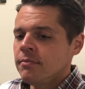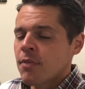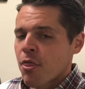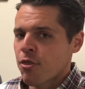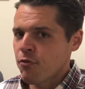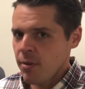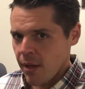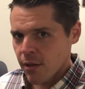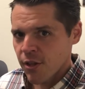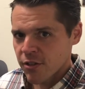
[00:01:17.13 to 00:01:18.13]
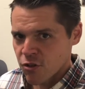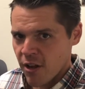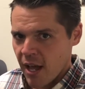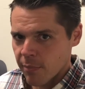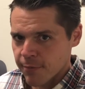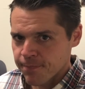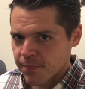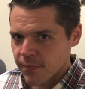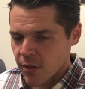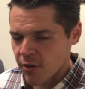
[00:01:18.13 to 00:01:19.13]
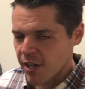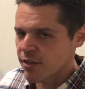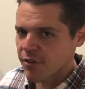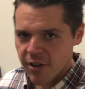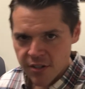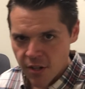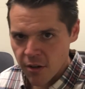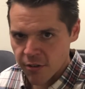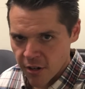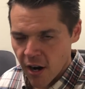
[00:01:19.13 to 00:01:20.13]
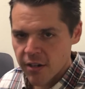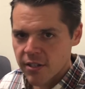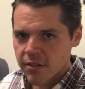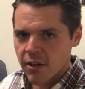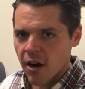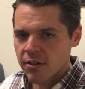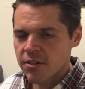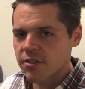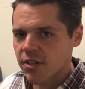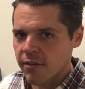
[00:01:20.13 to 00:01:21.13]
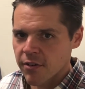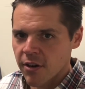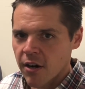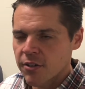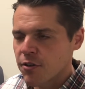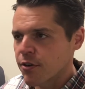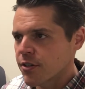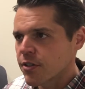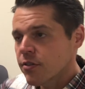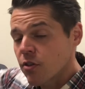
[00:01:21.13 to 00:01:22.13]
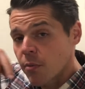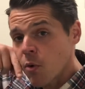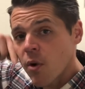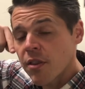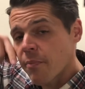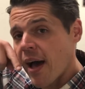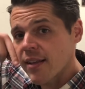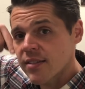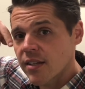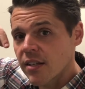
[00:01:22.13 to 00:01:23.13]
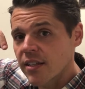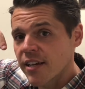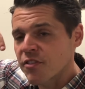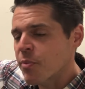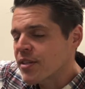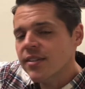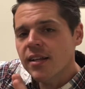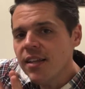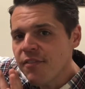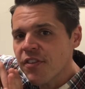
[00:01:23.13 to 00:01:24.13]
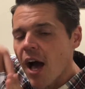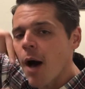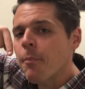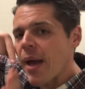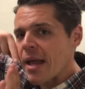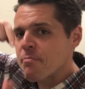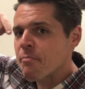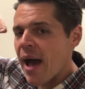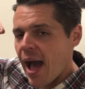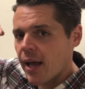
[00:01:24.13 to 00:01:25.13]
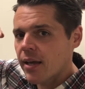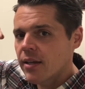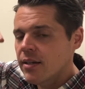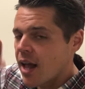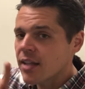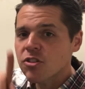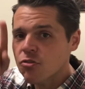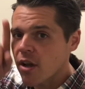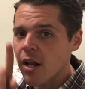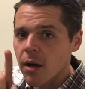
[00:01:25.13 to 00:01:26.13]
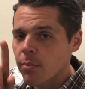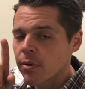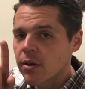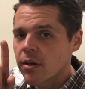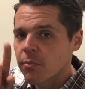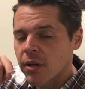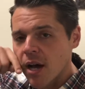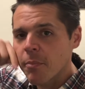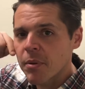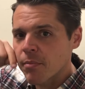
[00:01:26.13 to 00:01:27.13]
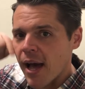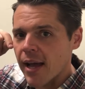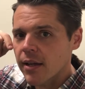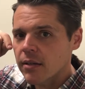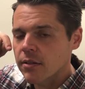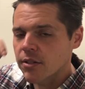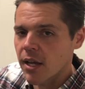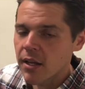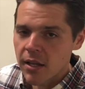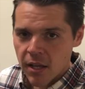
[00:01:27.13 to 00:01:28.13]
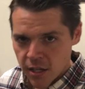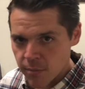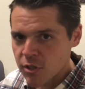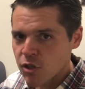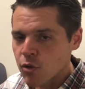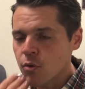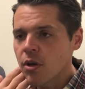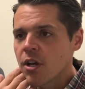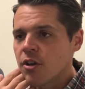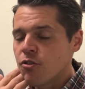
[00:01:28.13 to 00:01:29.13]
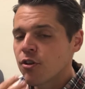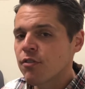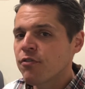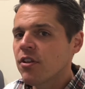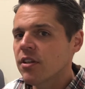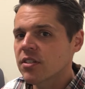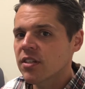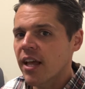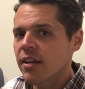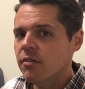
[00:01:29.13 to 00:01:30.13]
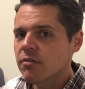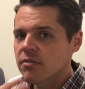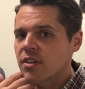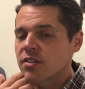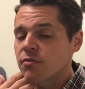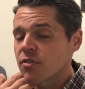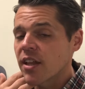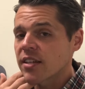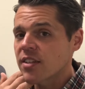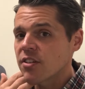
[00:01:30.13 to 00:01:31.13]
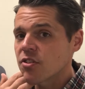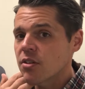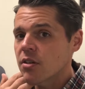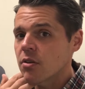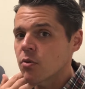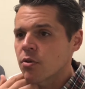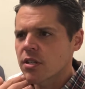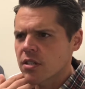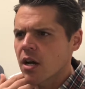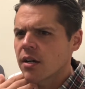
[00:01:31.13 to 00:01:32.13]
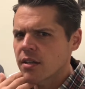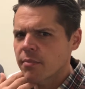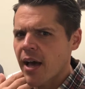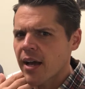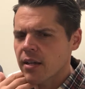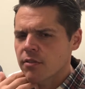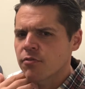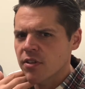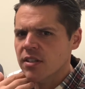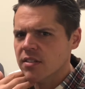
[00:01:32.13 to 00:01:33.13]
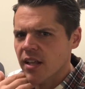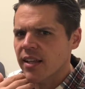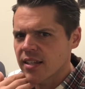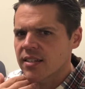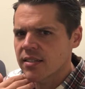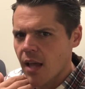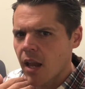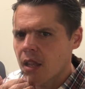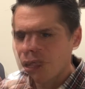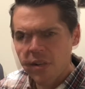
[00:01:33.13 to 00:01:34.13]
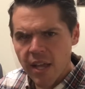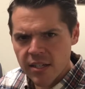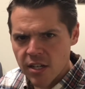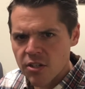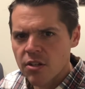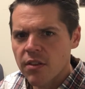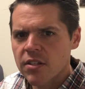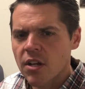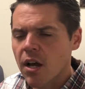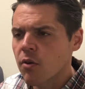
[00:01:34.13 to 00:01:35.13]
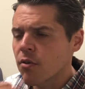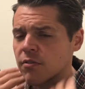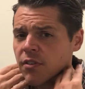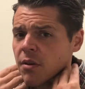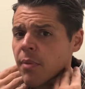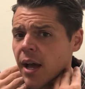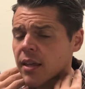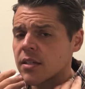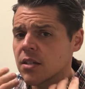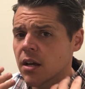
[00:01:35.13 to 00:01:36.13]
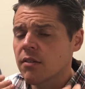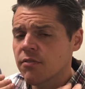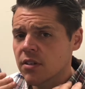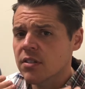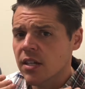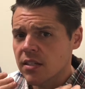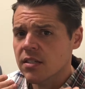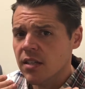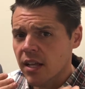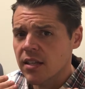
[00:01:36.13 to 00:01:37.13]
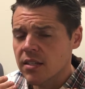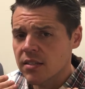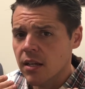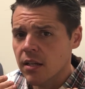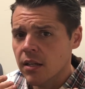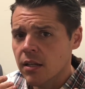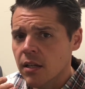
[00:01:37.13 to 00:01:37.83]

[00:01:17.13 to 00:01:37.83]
Three main things should happen. Okay, they're very subtle. They're hard to discover. They're hard to notice. So number one, the palate's going to lift, but it's going to lift up and back. Not straight up, but up and back. Okay? Number two, you're going to feel a slight sense of relaxation, or the tongue in the back, you feel it slightly descend. So a relaxation in the tongue, or the very back of the tongue feels like it's slightly descending.